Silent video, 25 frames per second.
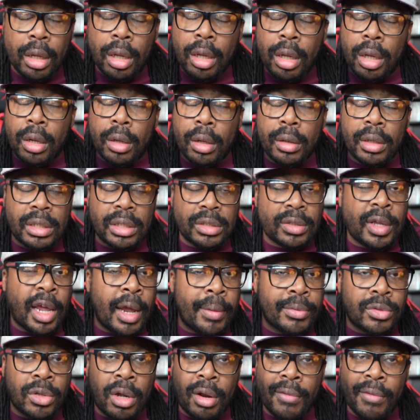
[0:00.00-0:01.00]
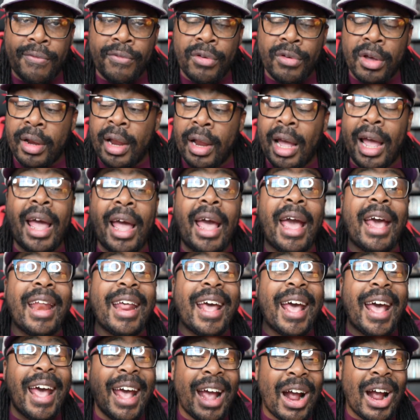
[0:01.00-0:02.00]
Oh, these games are fun. I had
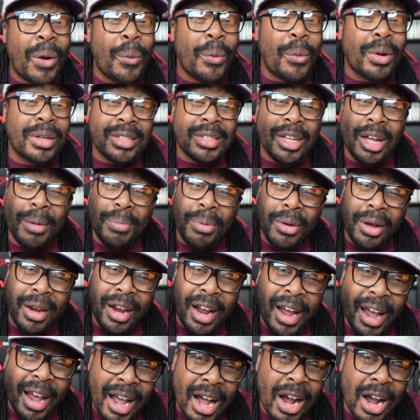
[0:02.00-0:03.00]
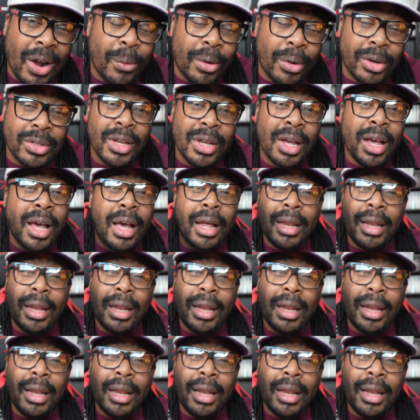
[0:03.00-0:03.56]
hours upon hours.